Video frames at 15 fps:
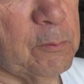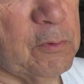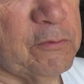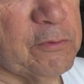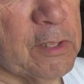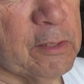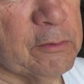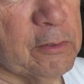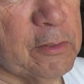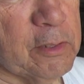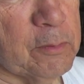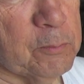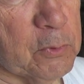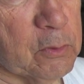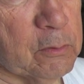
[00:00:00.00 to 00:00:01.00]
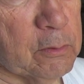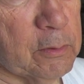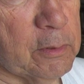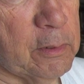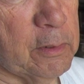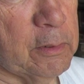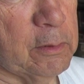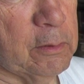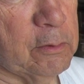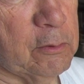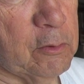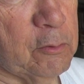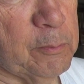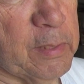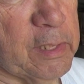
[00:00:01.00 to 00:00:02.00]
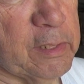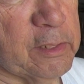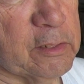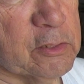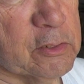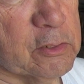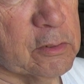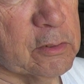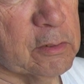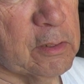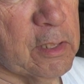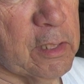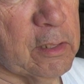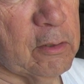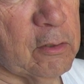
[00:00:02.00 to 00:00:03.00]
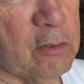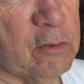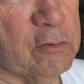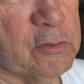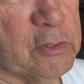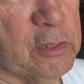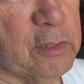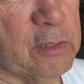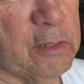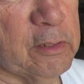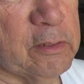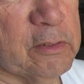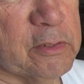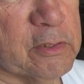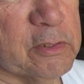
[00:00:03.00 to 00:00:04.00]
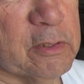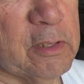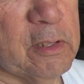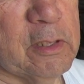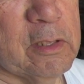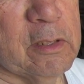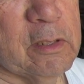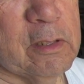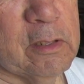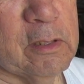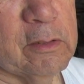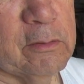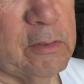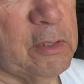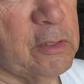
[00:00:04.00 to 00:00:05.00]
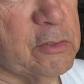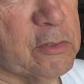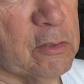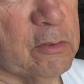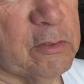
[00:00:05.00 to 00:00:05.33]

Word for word: we found the number and Dometic's catalog says these are